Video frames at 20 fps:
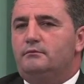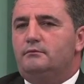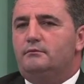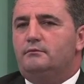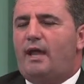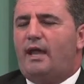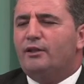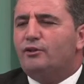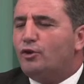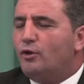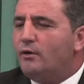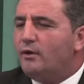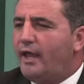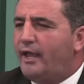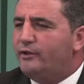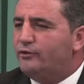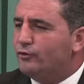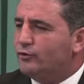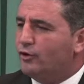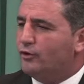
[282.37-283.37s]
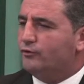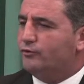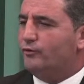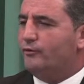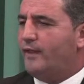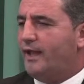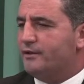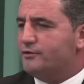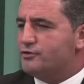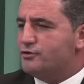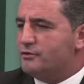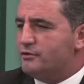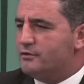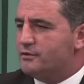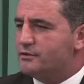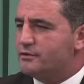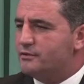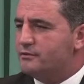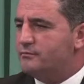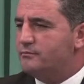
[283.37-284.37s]
I don't like to go to that
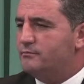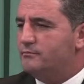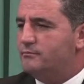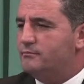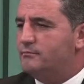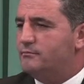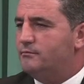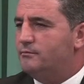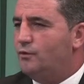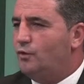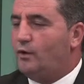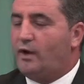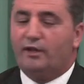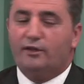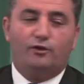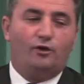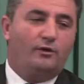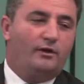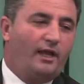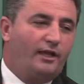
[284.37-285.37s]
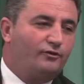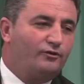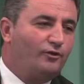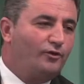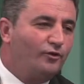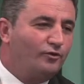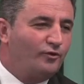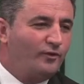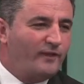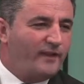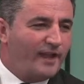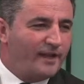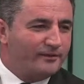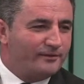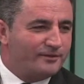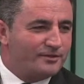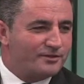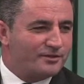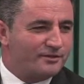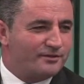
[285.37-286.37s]
church, or I don't like to go to the other
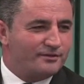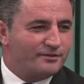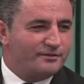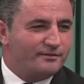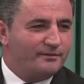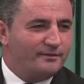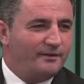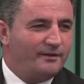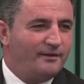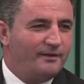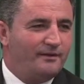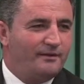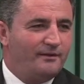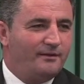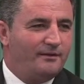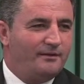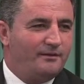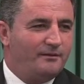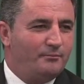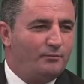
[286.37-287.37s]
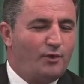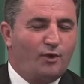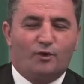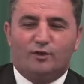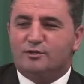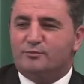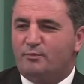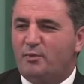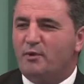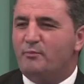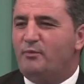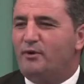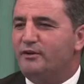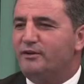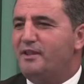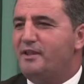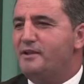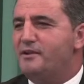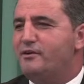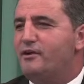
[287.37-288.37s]
church, because people
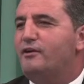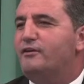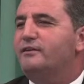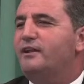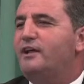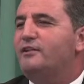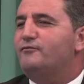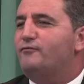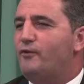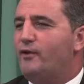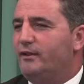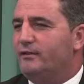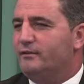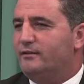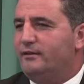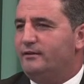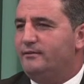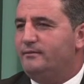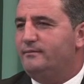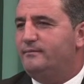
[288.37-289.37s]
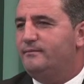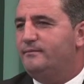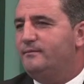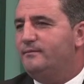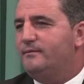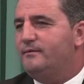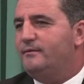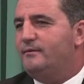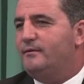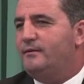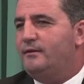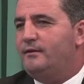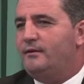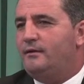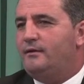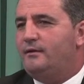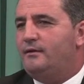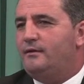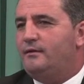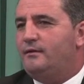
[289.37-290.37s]
there are not friendly.
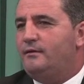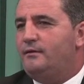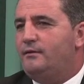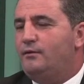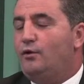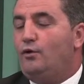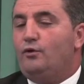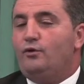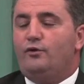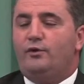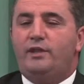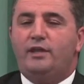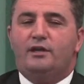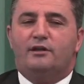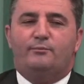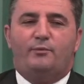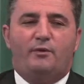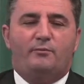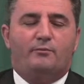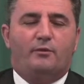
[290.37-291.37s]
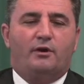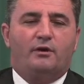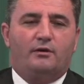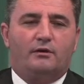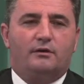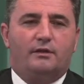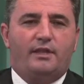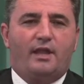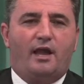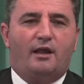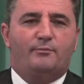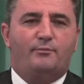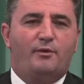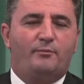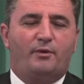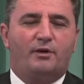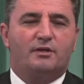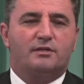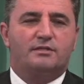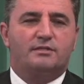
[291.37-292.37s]
Or you hear people, young
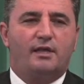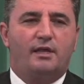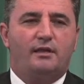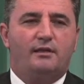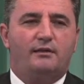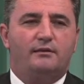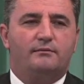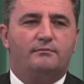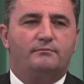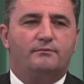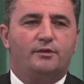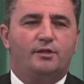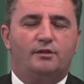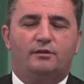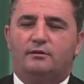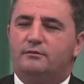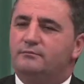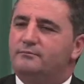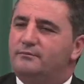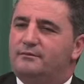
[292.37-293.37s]
people say, you know,